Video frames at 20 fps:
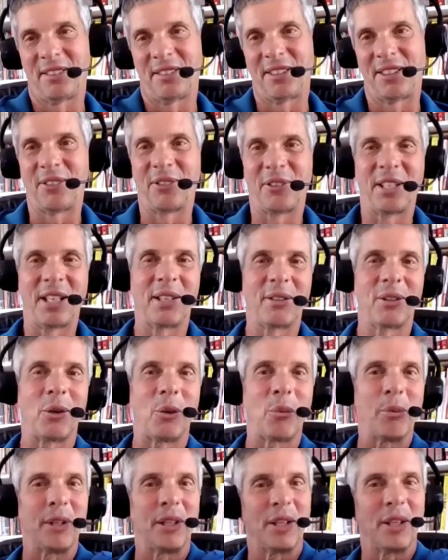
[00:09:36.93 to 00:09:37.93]
you know, not
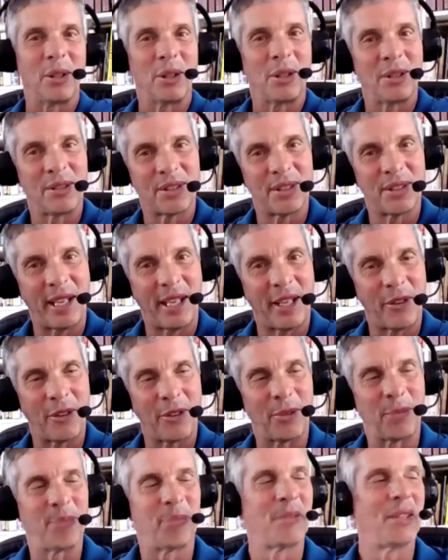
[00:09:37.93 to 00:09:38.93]
opening the
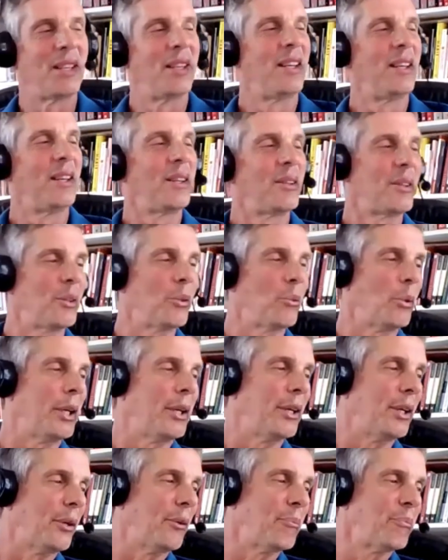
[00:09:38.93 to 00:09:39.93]
standard, the
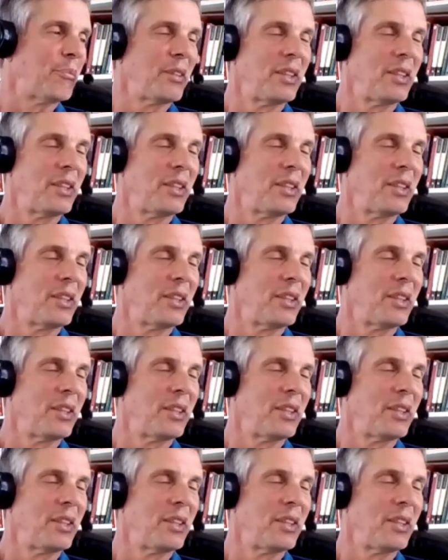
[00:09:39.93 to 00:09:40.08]
window.